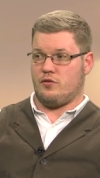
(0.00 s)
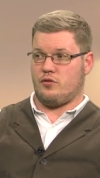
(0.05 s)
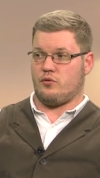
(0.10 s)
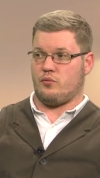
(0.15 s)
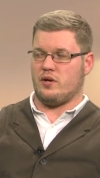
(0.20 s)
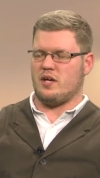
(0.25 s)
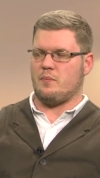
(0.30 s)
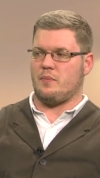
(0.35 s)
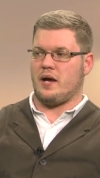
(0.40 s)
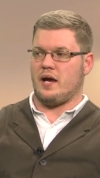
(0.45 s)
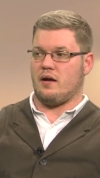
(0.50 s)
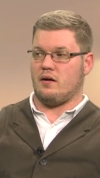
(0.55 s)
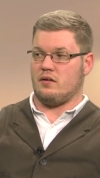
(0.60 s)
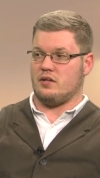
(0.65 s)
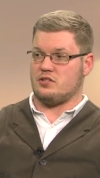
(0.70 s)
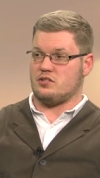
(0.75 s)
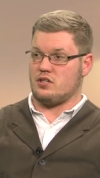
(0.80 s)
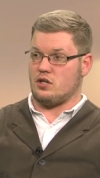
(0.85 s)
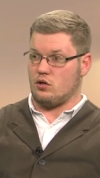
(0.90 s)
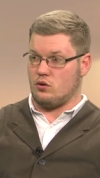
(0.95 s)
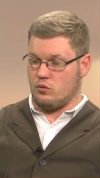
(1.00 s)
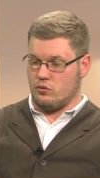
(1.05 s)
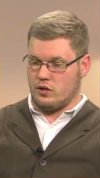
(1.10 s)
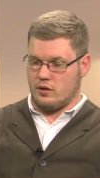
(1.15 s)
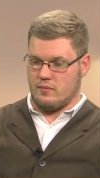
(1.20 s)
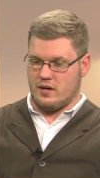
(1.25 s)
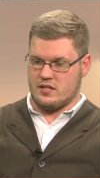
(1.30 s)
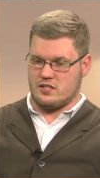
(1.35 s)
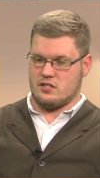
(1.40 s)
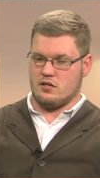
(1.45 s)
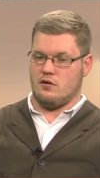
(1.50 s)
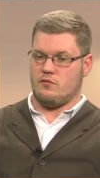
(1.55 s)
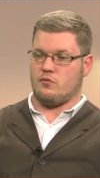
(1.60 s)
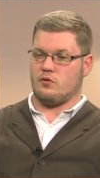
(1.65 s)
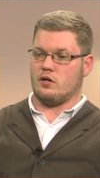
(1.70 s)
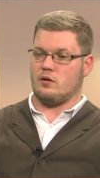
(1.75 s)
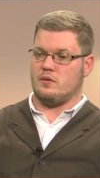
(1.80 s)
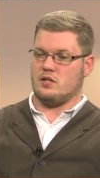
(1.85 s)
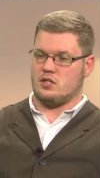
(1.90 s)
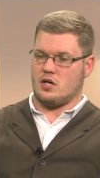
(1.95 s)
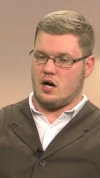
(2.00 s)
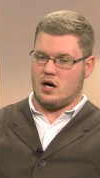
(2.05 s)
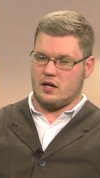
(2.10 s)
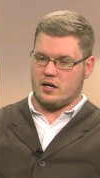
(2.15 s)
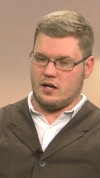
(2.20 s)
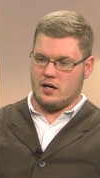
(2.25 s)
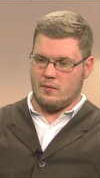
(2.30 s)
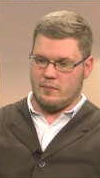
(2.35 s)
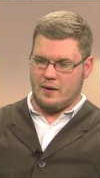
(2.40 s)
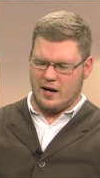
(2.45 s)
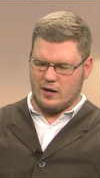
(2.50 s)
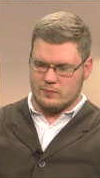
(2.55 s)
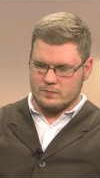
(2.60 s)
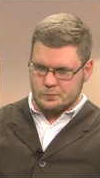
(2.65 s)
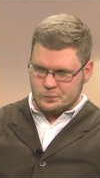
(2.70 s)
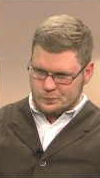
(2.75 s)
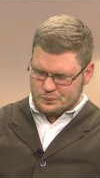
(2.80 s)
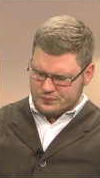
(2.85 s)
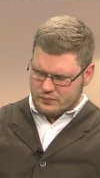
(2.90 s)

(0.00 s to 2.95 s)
oh. three panelists, including myself. We're going to be talking about